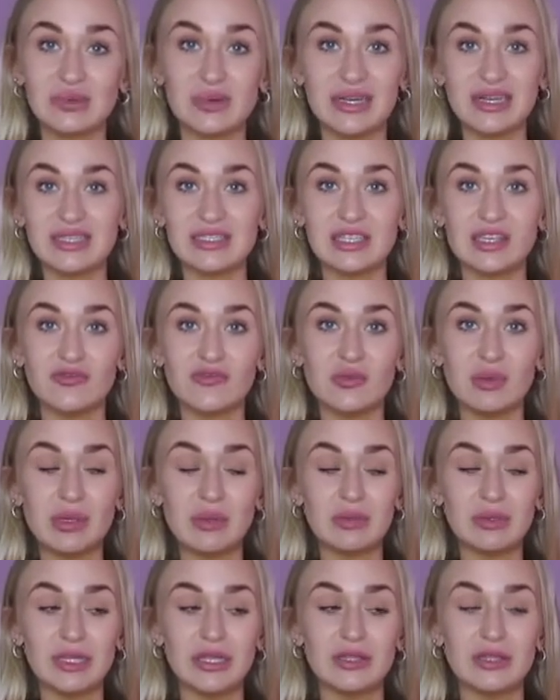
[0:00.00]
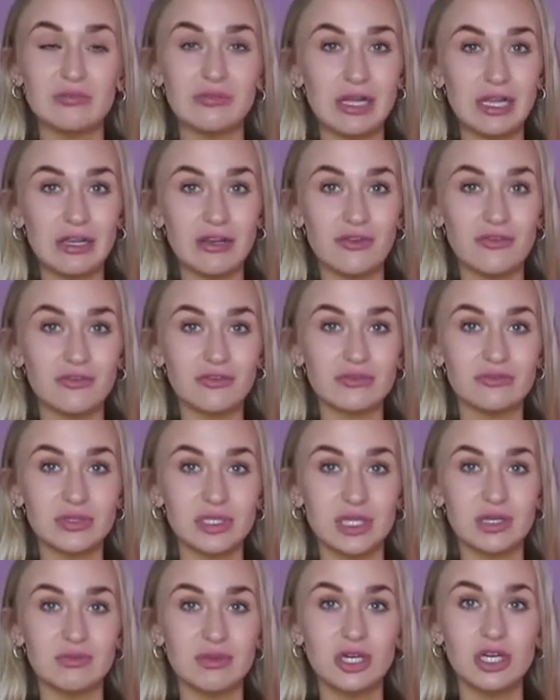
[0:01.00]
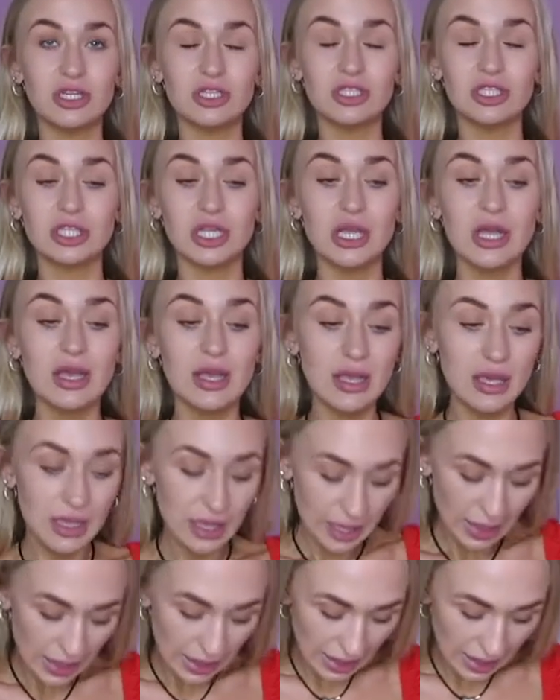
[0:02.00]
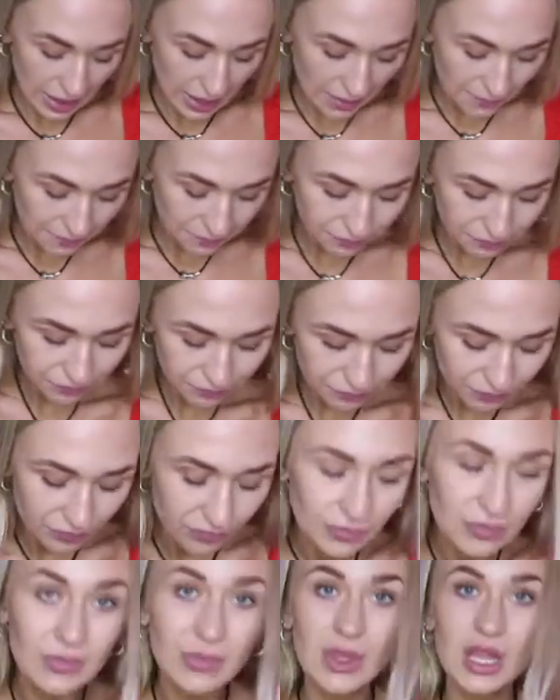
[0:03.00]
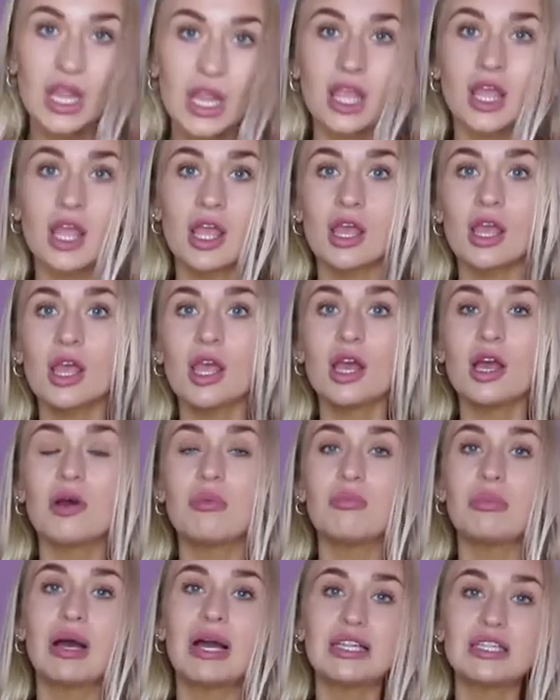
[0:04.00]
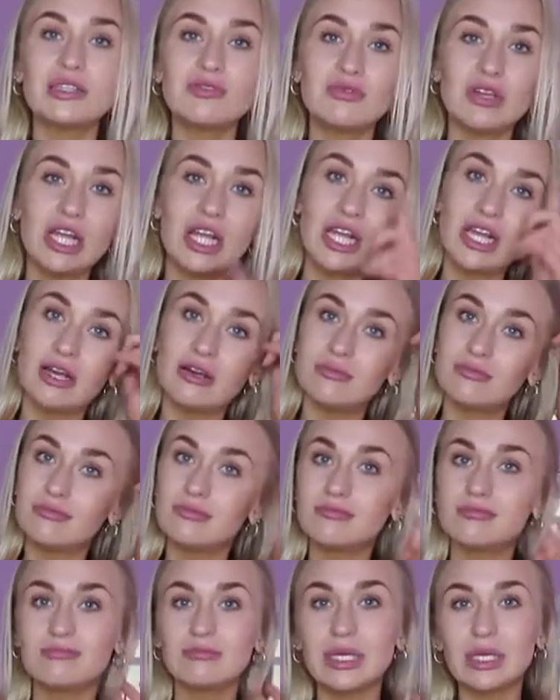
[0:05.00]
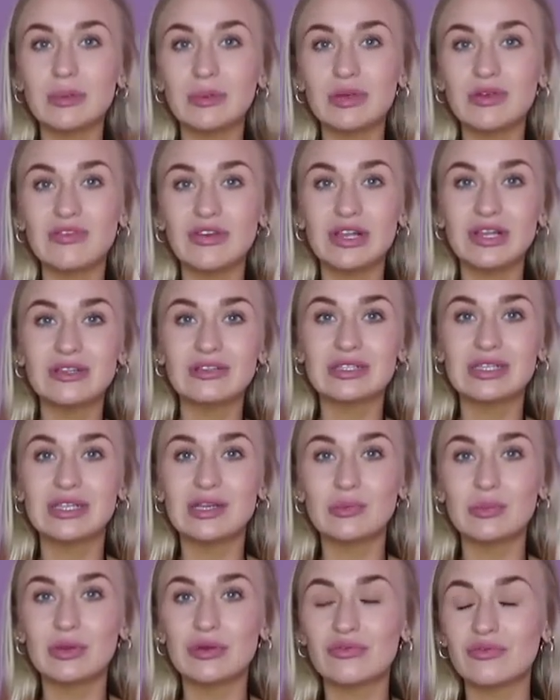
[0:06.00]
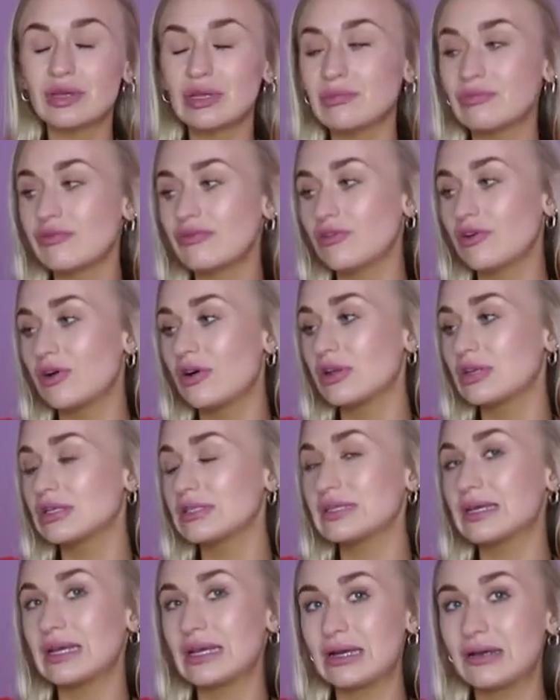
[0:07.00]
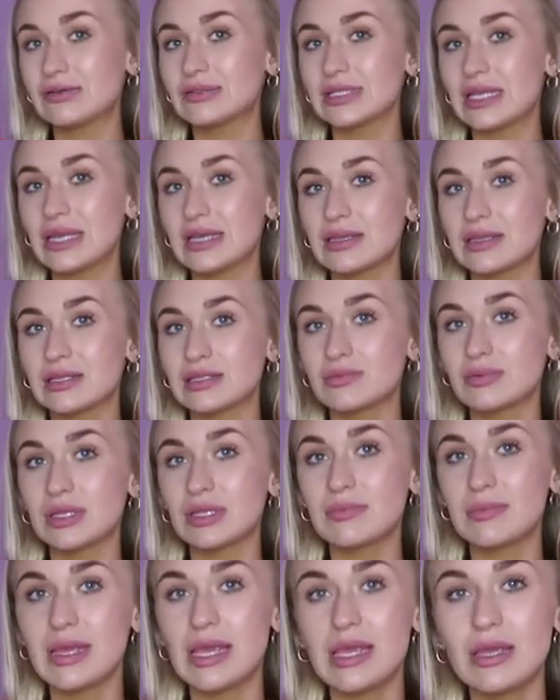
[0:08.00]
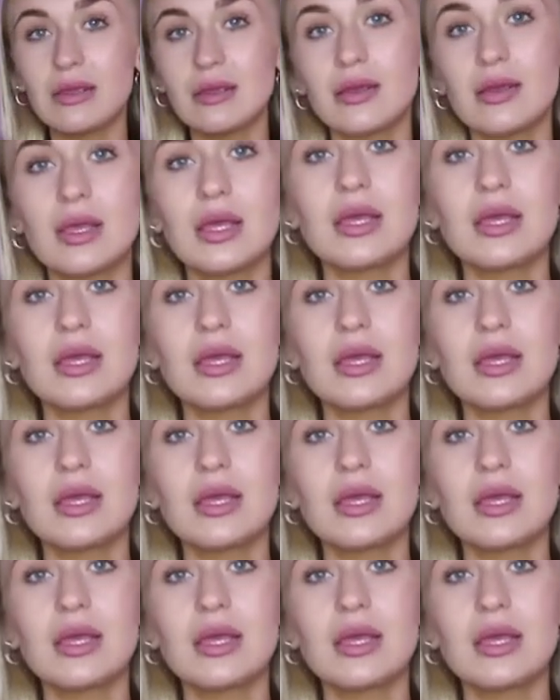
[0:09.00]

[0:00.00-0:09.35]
When I see other people in them, I love them so much. Um, but I don't know. Maybe if I lose a little bit of weight before holiday, I'll take this with me.